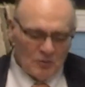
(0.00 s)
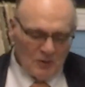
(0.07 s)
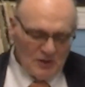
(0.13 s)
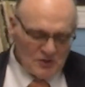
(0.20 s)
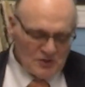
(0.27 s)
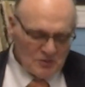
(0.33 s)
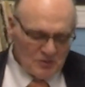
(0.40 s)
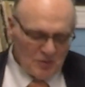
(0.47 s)

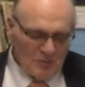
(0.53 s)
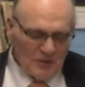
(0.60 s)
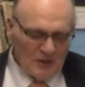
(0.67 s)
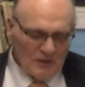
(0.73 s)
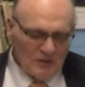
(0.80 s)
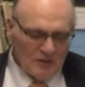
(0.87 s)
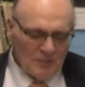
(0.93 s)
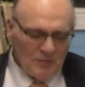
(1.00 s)
grandchildren, but
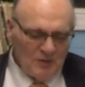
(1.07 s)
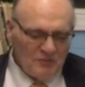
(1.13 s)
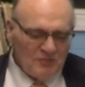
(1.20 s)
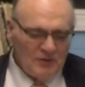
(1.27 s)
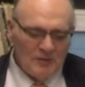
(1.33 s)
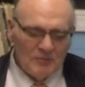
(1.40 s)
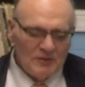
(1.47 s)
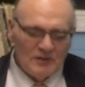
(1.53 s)
I look at my
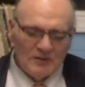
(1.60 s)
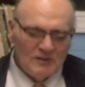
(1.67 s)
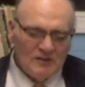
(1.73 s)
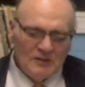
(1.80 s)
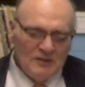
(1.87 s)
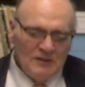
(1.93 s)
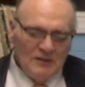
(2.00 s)
family and